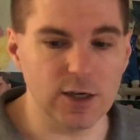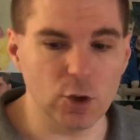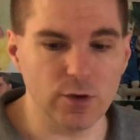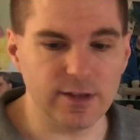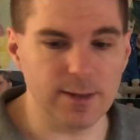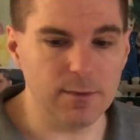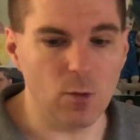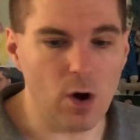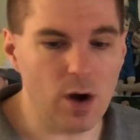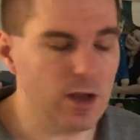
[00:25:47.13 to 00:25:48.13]
Louis and
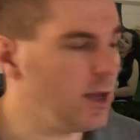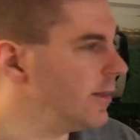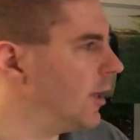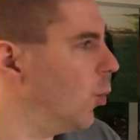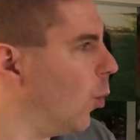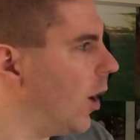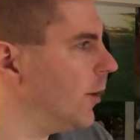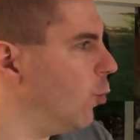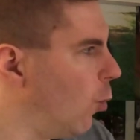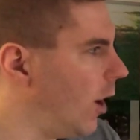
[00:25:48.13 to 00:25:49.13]
Milwaukee, they
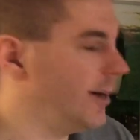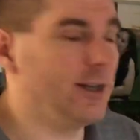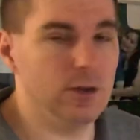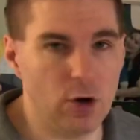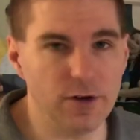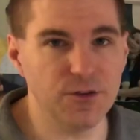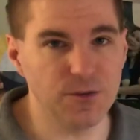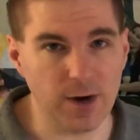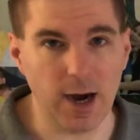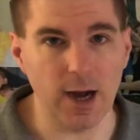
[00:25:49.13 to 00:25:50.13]
won 1 and lost
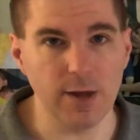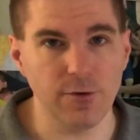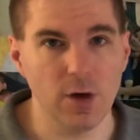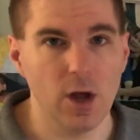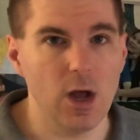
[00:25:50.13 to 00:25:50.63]
5.